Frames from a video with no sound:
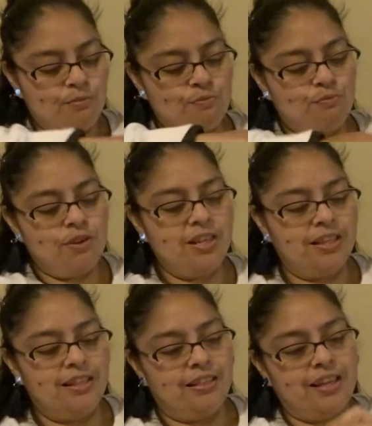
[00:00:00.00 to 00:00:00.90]

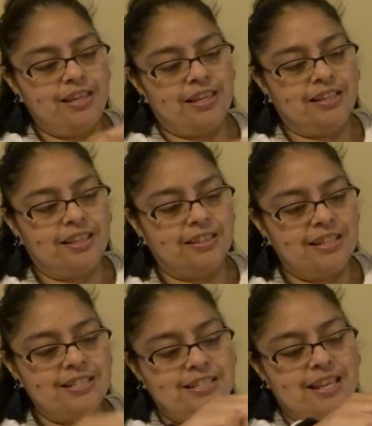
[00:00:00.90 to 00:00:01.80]
really liking that
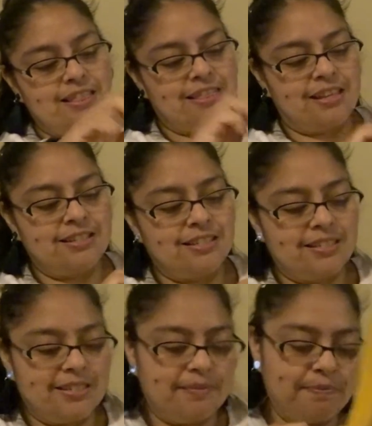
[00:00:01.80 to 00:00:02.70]
they sent
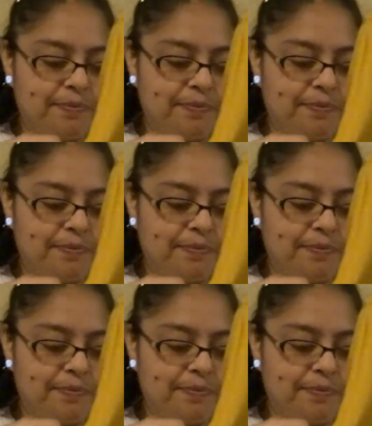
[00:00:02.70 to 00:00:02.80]
this.